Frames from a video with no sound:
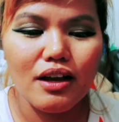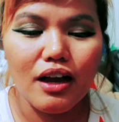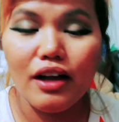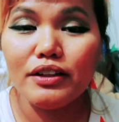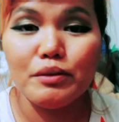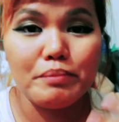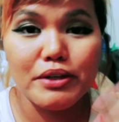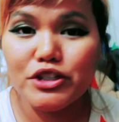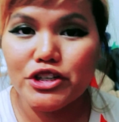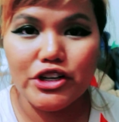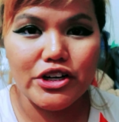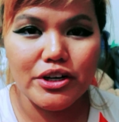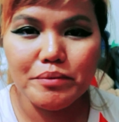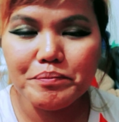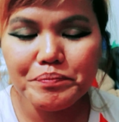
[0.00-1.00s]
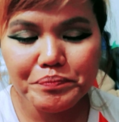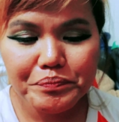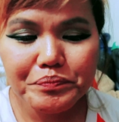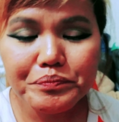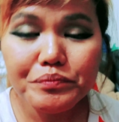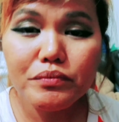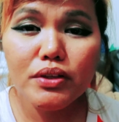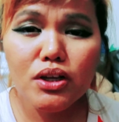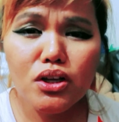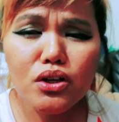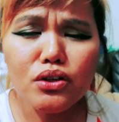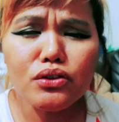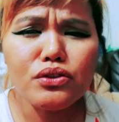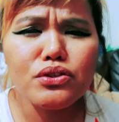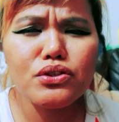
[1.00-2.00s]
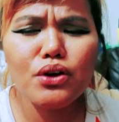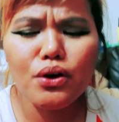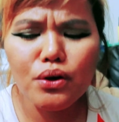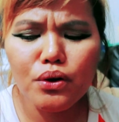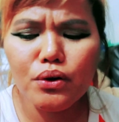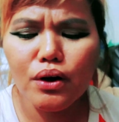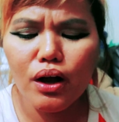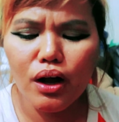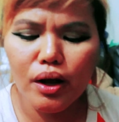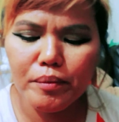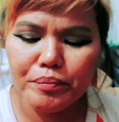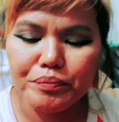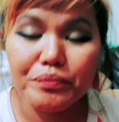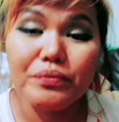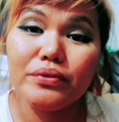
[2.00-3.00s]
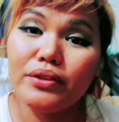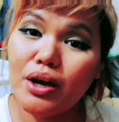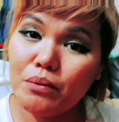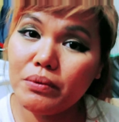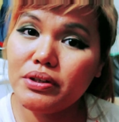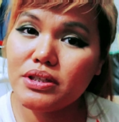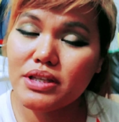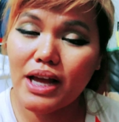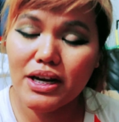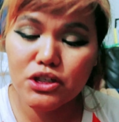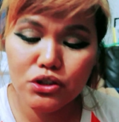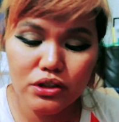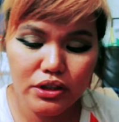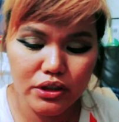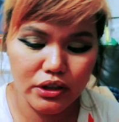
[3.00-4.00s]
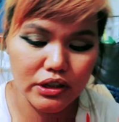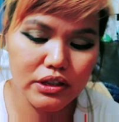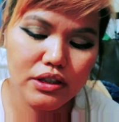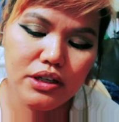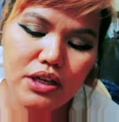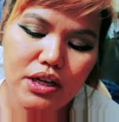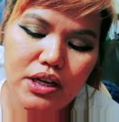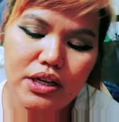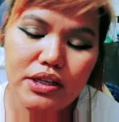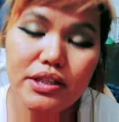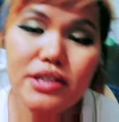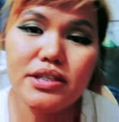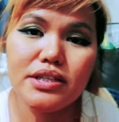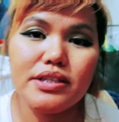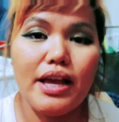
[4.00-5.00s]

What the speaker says: the picture. So that one is actually good. This is